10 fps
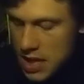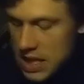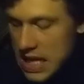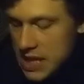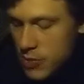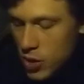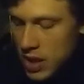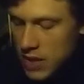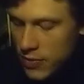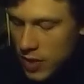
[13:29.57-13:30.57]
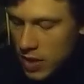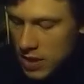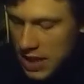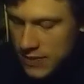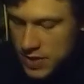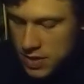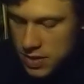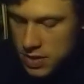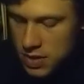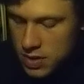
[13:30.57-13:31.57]
The next morning the frog left.
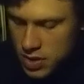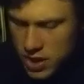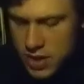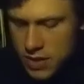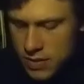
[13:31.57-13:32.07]
"Good,"